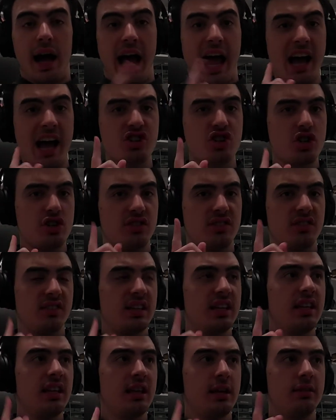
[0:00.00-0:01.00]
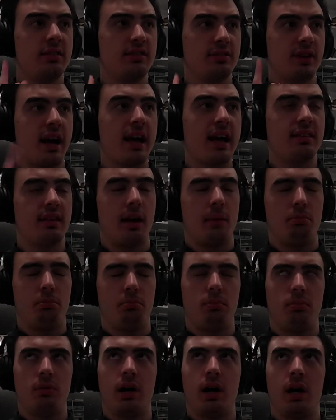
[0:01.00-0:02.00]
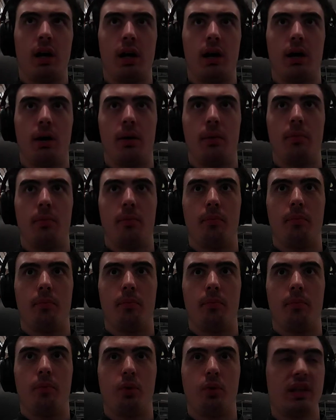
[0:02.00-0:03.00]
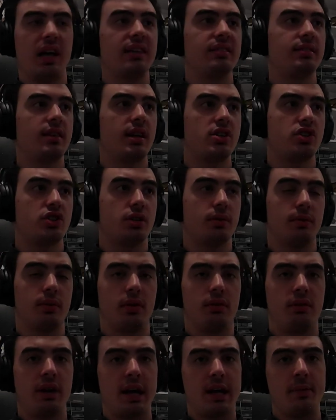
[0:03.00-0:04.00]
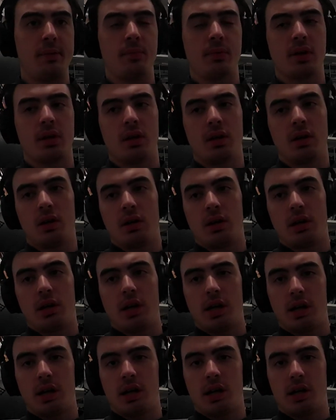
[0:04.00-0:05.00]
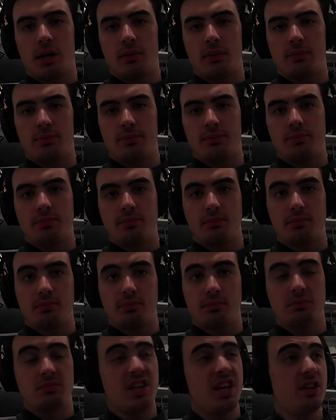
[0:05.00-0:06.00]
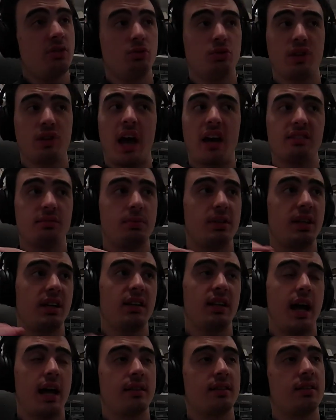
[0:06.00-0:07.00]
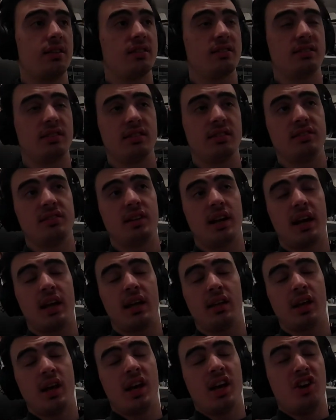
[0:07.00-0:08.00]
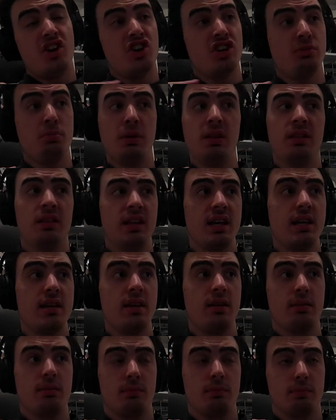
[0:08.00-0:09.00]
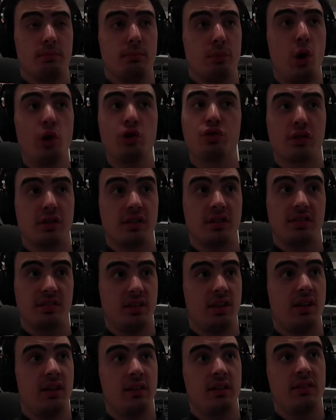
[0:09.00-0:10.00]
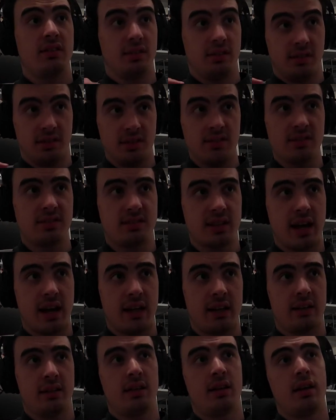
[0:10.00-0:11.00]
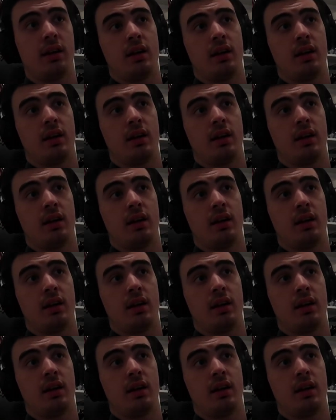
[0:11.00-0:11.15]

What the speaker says: I actually seen his rise up with Ascension, right? Um, he has been a clan leader since then. He's been leading most of the scenes since then.